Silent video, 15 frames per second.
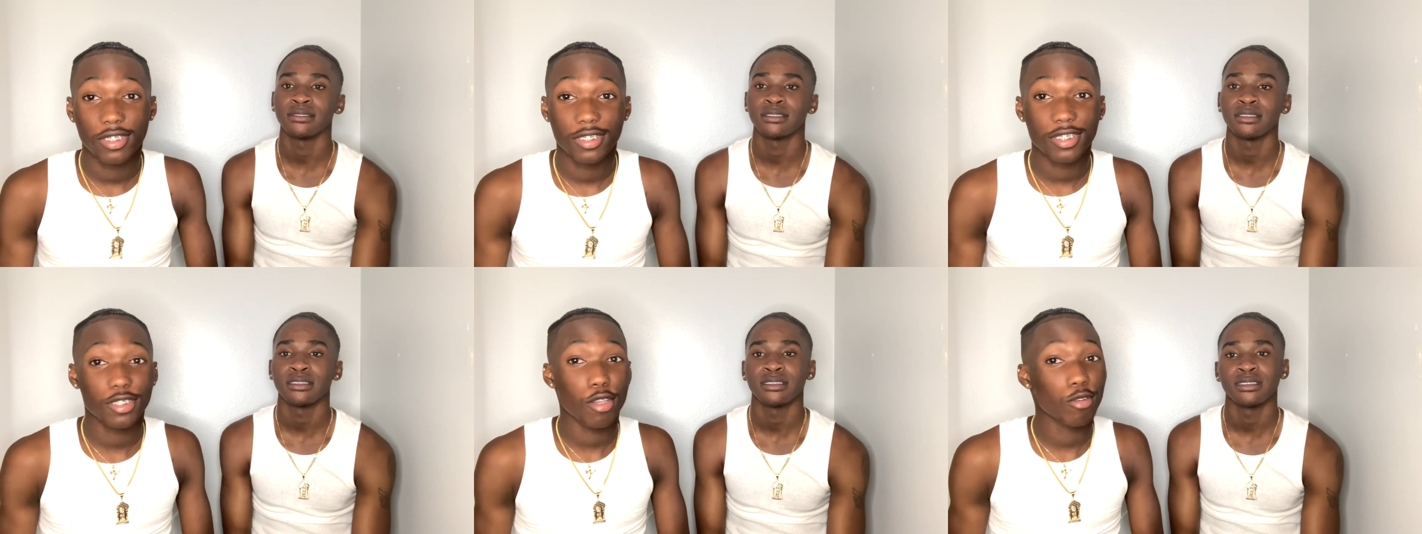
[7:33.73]

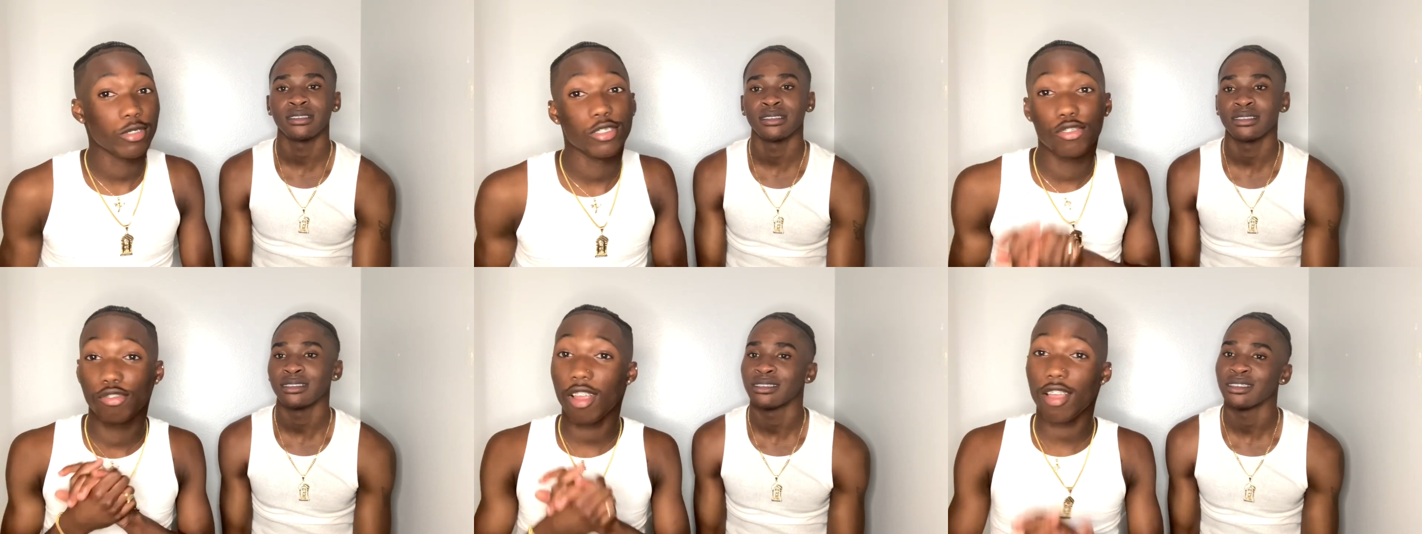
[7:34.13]
Speaker 1: So
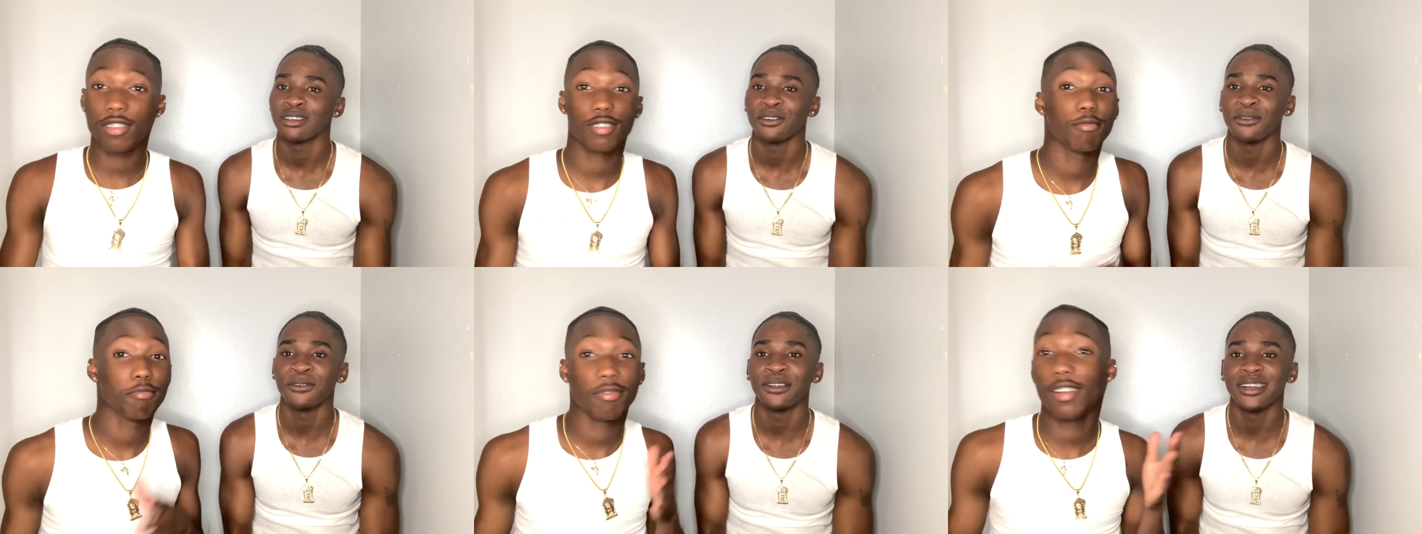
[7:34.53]
drop
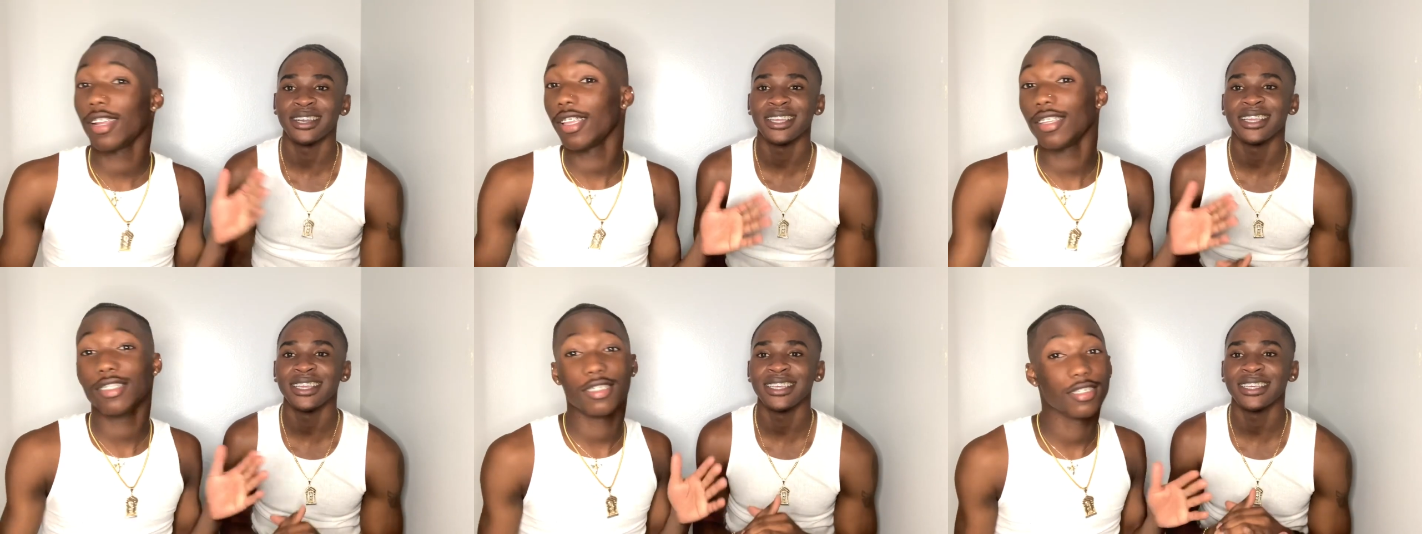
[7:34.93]
some what
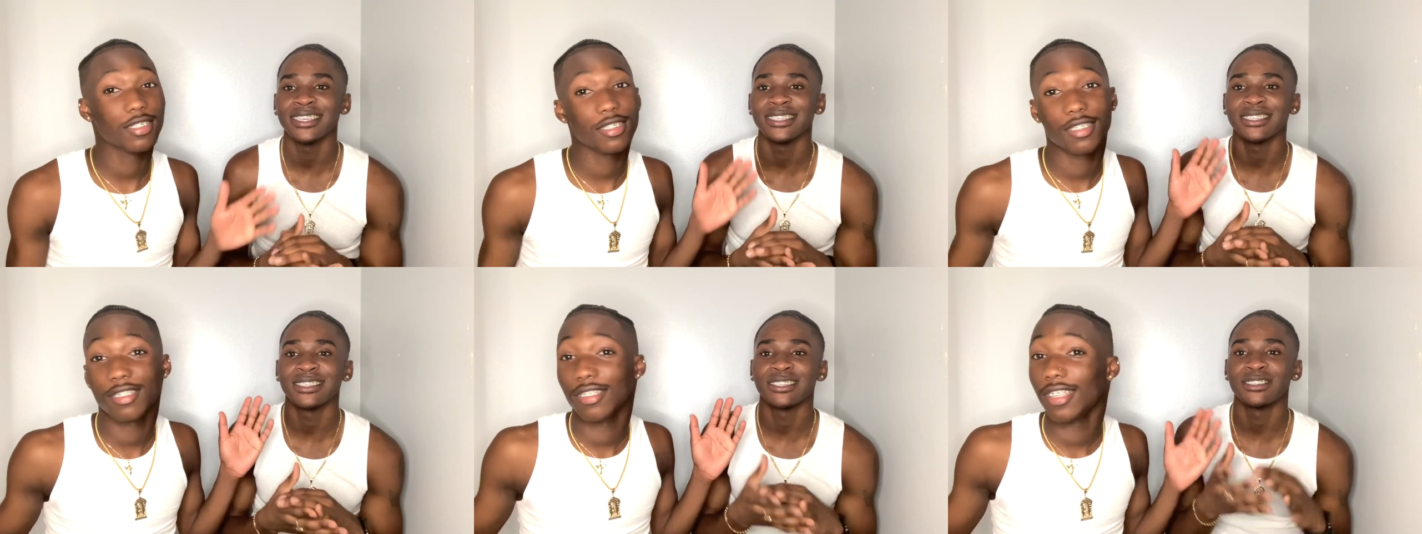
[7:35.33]
prints. What it
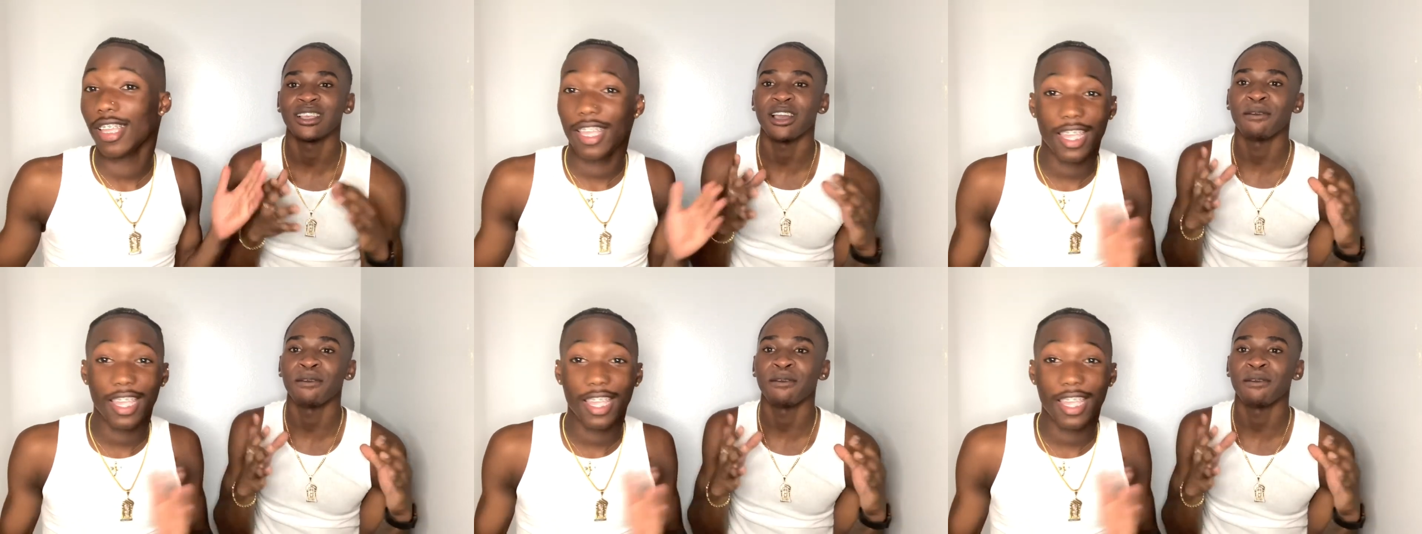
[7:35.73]
is.